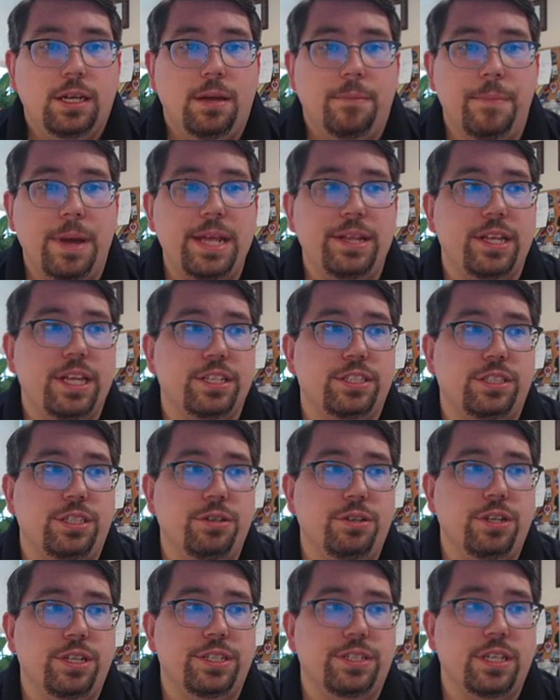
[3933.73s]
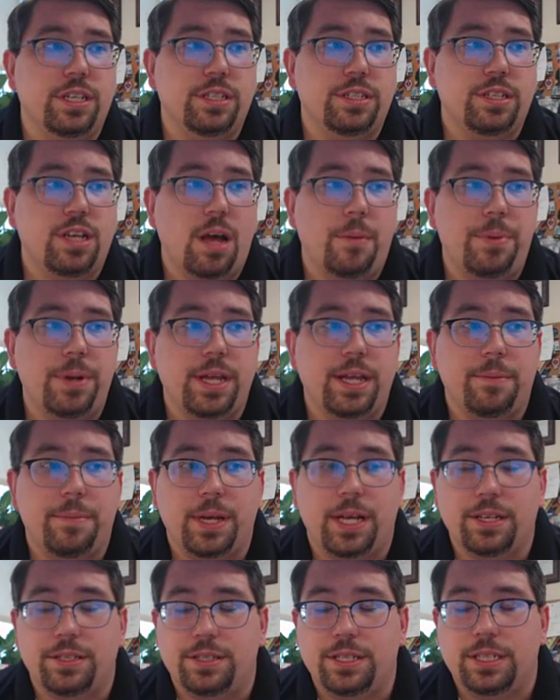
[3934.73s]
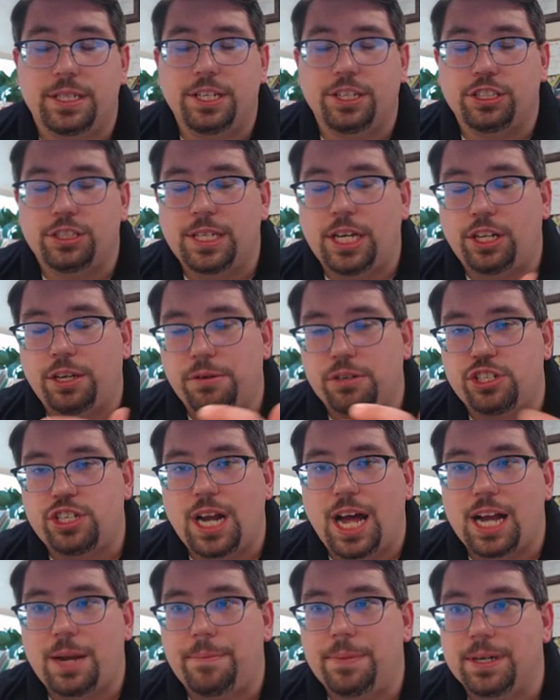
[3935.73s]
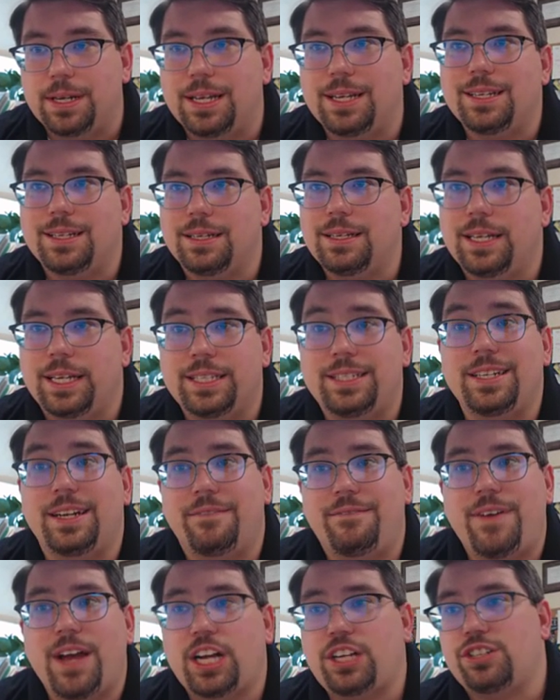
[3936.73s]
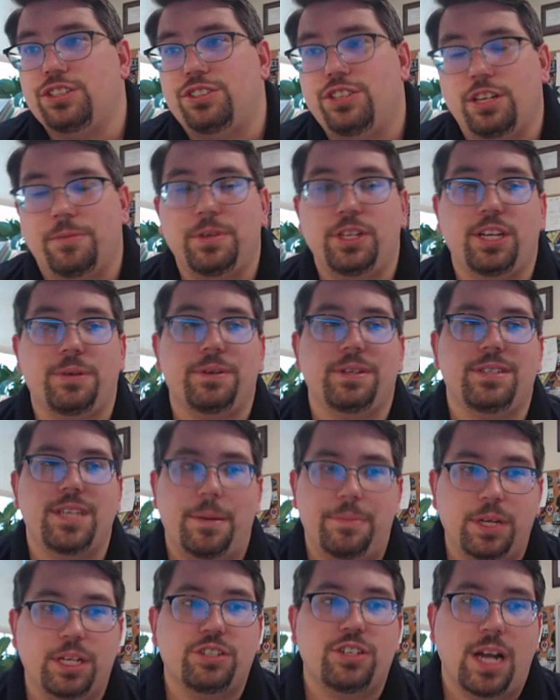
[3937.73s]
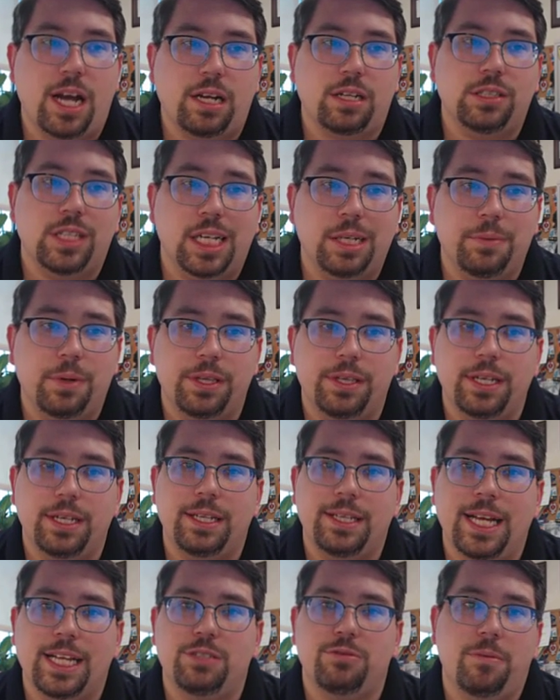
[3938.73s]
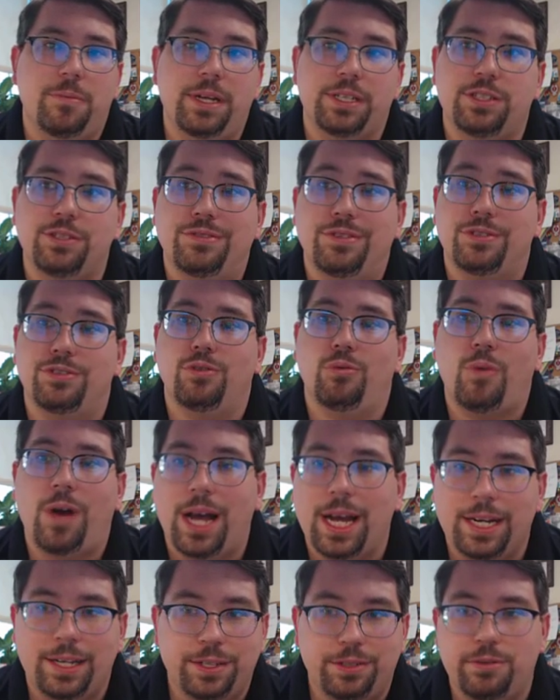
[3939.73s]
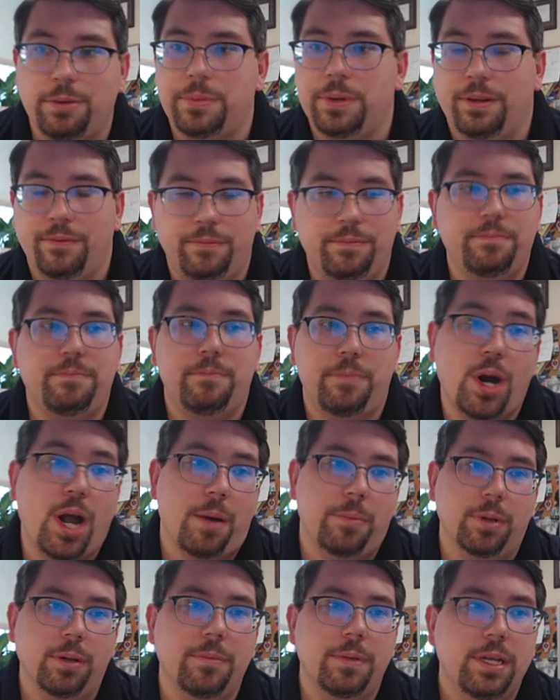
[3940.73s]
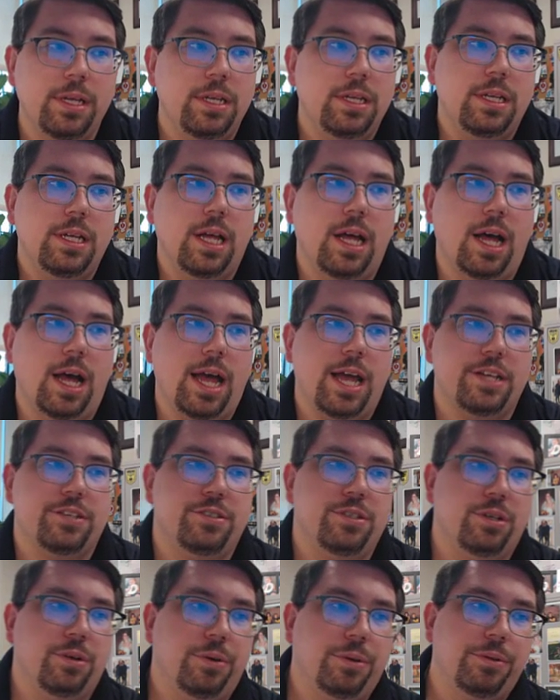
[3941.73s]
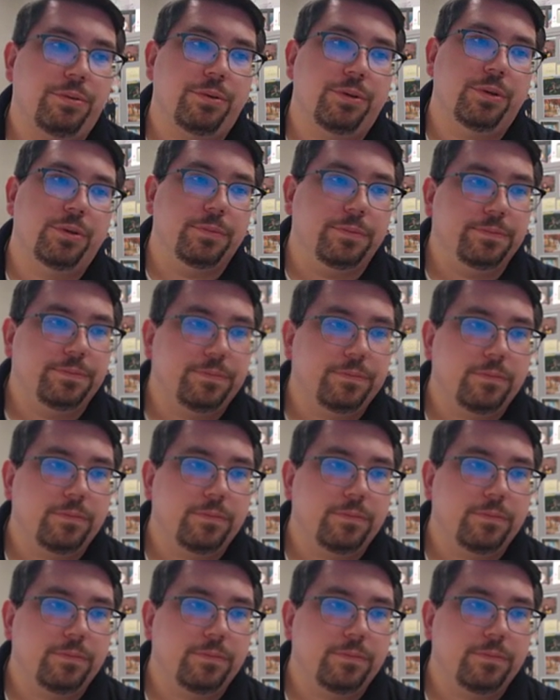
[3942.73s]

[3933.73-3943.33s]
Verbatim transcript: Mainly, it's due to its, its accompanying because it deals not only with shock, but it's an infection, so you're going to be dealing with septic shock along with it, and that's what makes it such a wide distributive problem uh, as you go through.